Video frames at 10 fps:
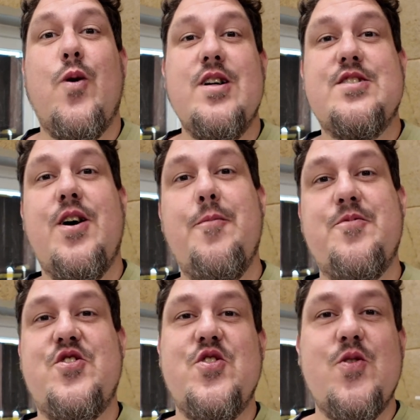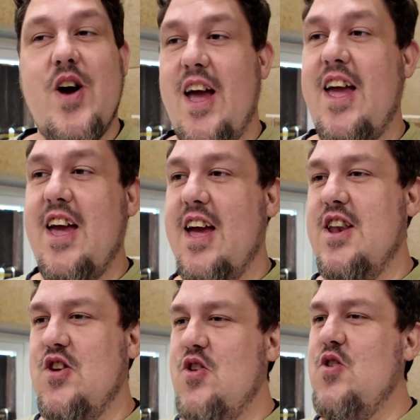welcome to a
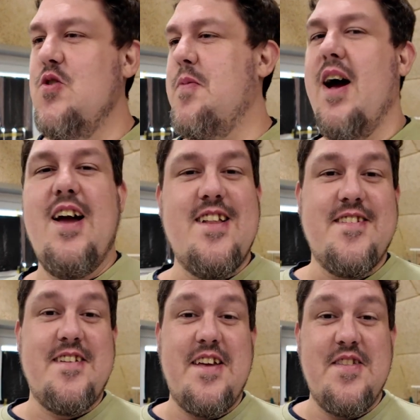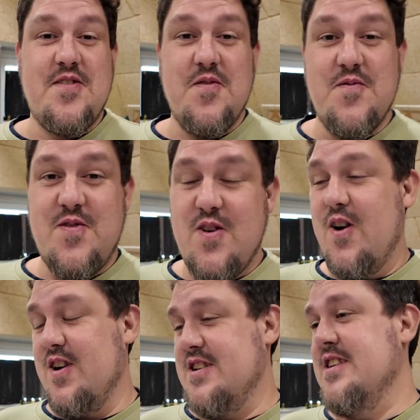new behind the scenes
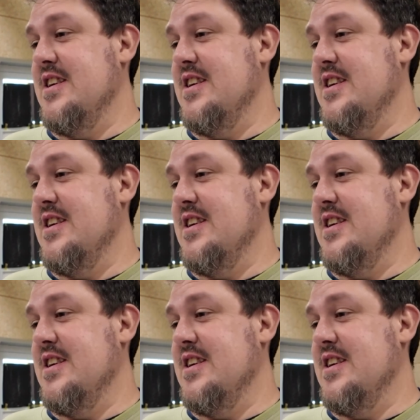vlog.